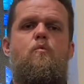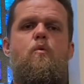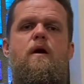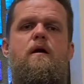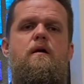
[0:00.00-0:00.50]

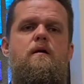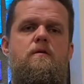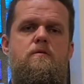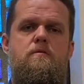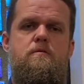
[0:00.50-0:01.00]
where
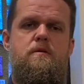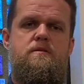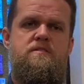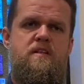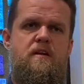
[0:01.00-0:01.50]

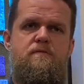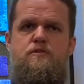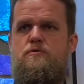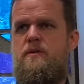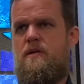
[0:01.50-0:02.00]
instead of
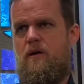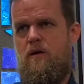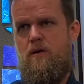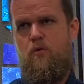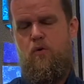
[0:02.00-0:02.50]
doing
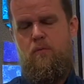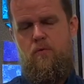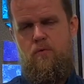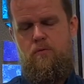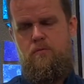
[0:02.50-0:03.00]
our
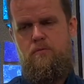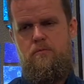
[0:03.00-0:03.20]
normal